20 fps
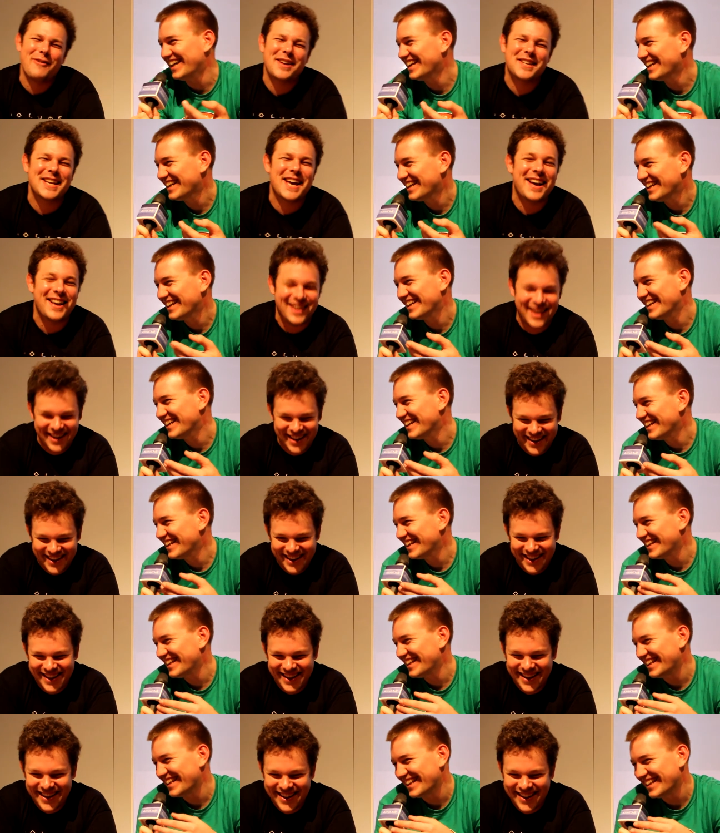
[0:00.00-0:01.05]
Speaker 1: we take,
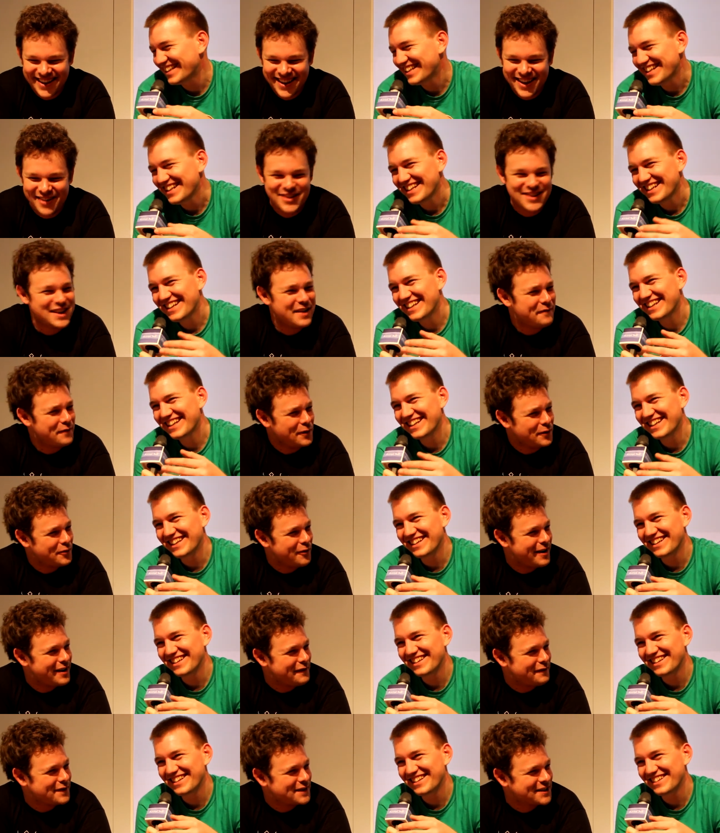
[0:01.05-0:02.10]
full
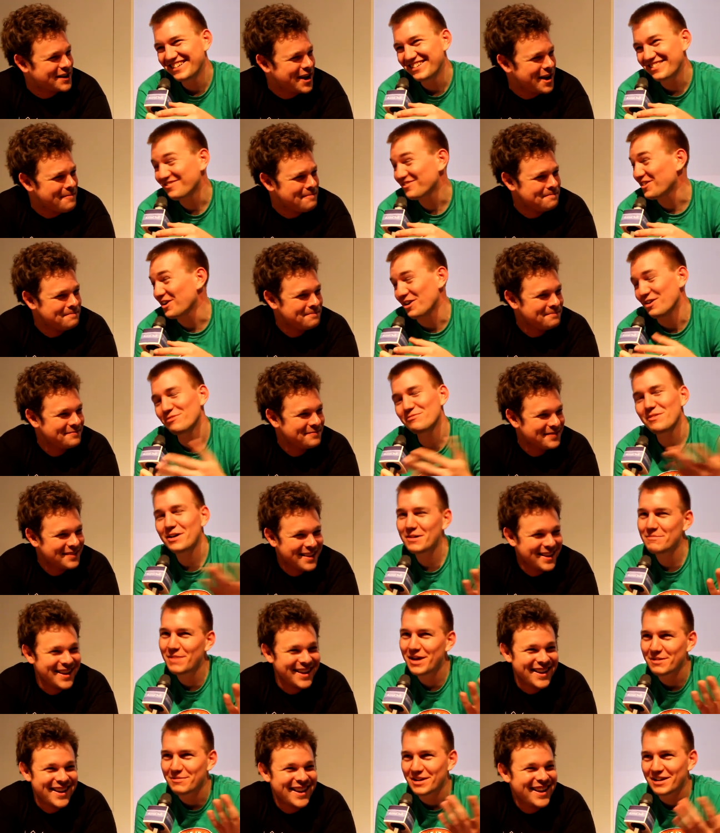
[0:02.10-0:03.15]
credit for time? Well,
Speaker 2: well
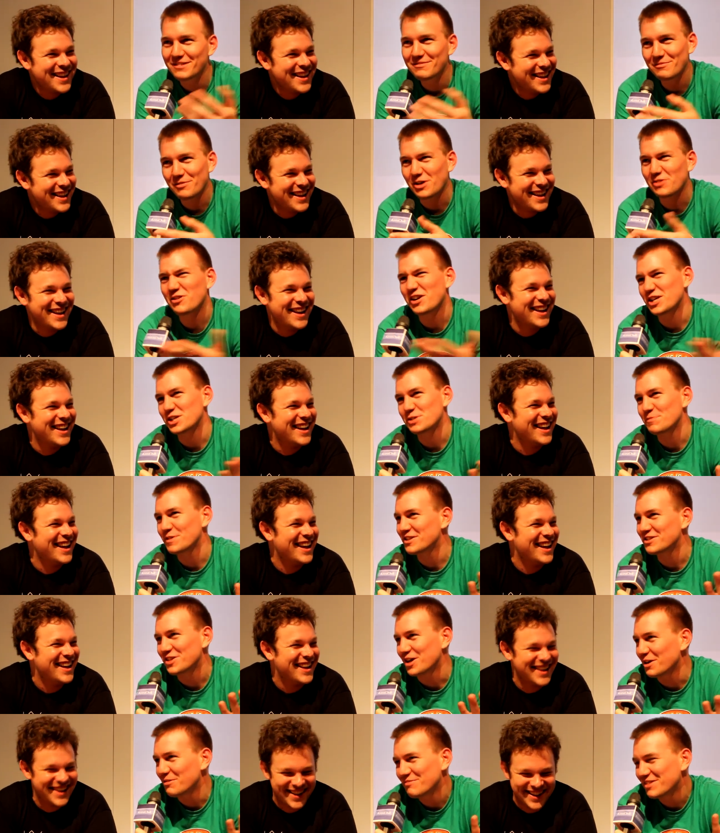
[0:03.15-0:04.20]
maybe. Well, Greenwich Mean
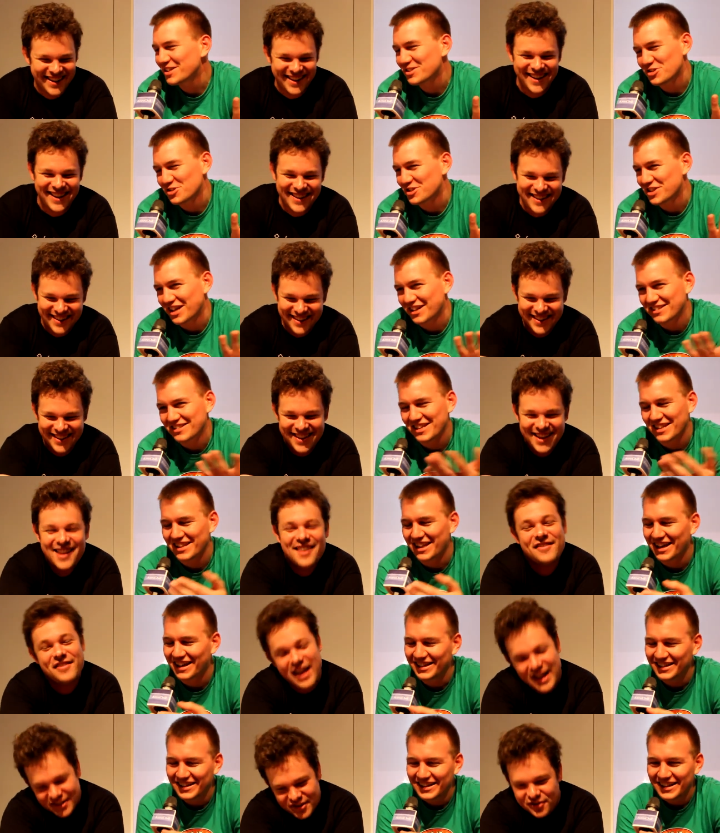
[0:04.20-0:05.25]
Time. Let's just say say
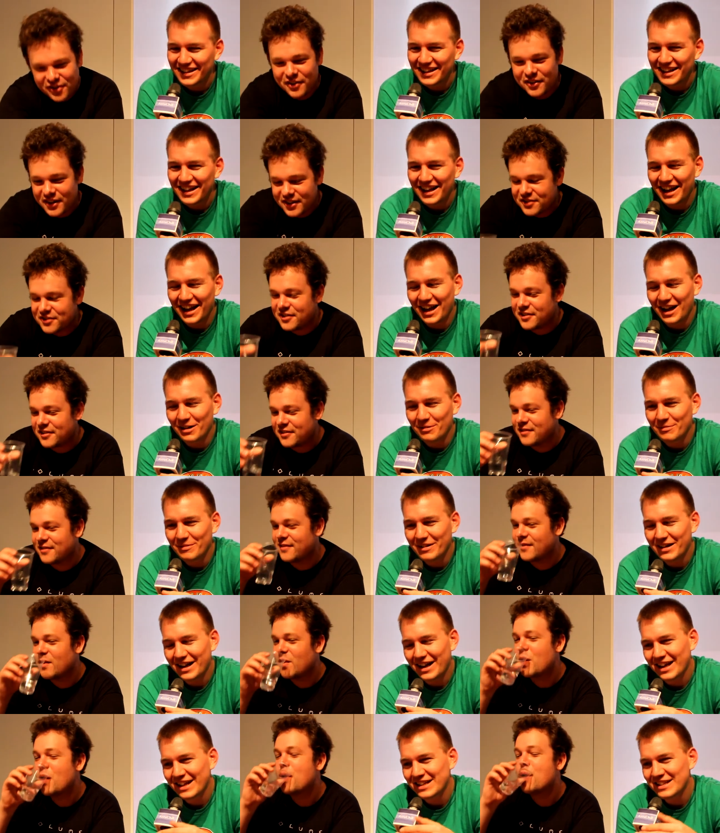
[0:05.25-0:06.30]
that. Um,
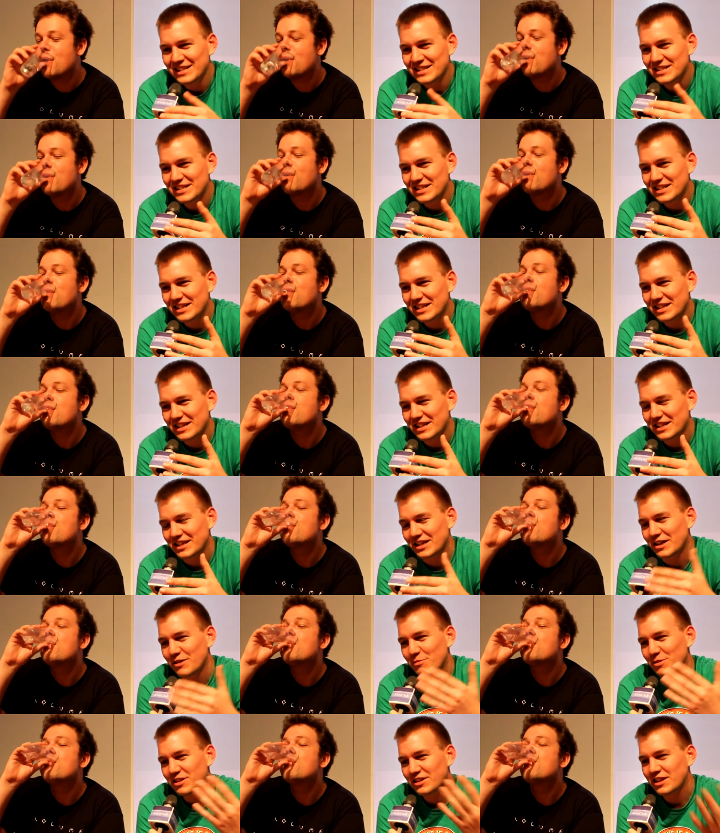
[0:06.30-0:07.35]
and you
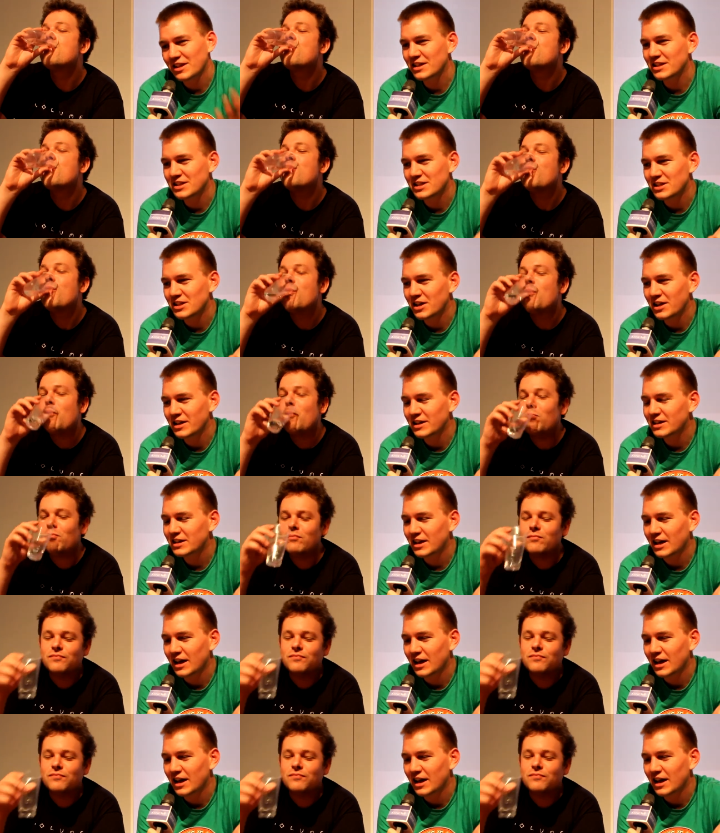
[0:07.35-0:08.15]
know, with things like